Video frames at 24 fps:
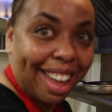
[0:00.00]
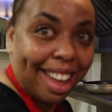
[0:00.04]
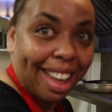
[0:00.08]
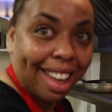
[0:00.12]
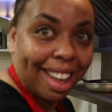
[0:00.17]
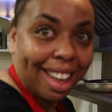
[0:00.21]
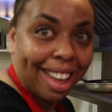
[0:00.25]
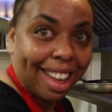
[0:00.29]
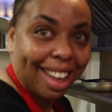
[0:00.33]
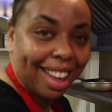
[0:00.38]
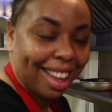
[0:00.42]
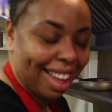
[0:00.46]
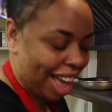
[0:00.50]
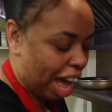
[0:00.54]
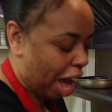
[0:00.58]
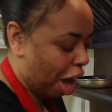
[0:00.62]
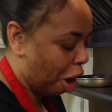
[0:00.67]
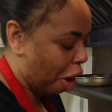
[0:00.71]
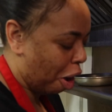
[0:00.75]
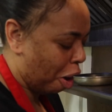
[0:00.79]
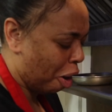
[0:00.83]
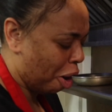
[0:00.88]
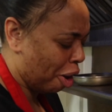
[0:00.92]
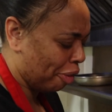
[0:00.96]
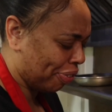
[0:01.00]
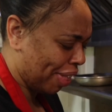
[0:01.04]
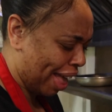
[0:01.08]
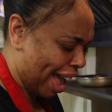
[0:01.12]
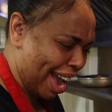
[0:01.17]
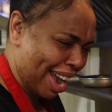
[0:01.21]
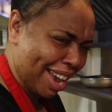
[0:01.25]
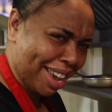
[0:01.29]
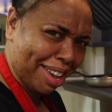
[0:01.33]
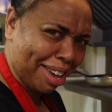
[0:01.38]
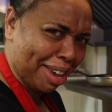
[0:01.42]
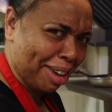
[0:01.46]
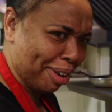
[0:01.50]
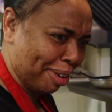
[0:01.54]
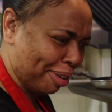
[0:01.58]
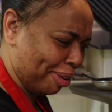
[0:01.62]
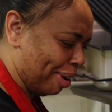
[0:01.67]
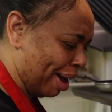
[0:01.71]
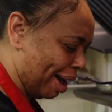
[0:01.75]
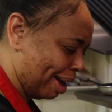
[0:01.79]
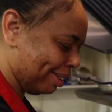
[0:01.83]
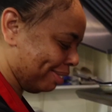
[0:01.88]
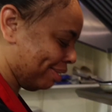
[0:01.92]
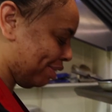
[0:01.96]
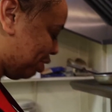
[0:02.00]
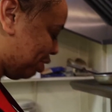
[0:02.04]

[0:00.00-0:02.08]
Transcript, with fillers: joyful. Oh, thank you. I